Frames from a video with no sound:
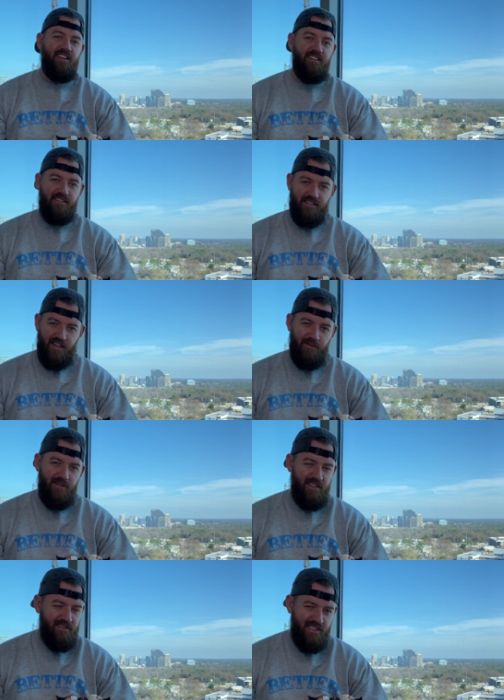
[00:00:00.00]
there's some
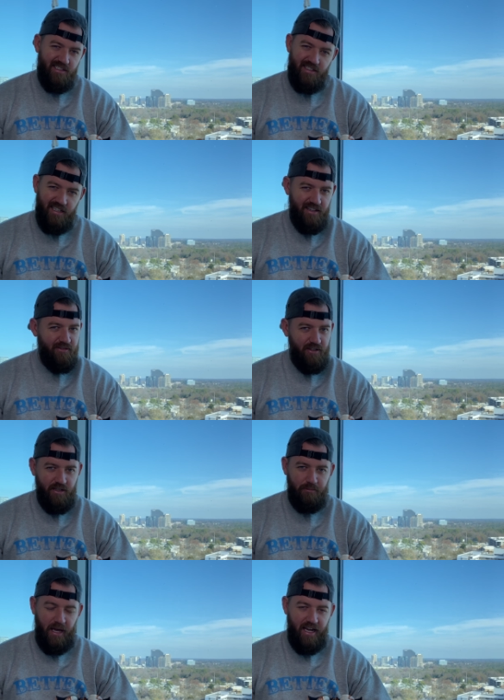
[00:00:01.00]
that just didn't
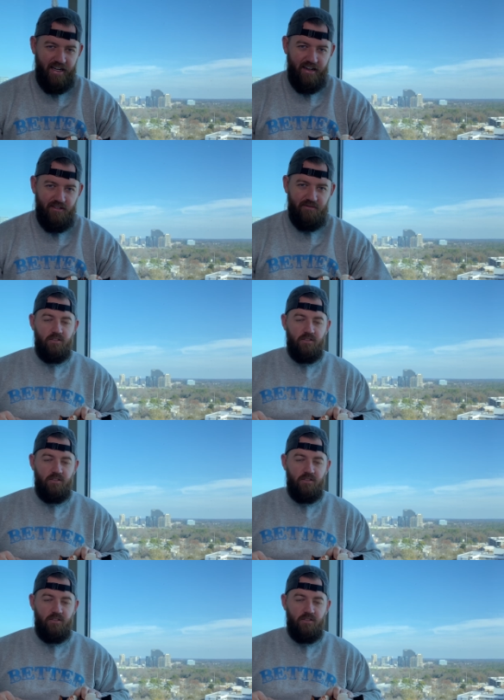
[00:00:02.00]
really pan out.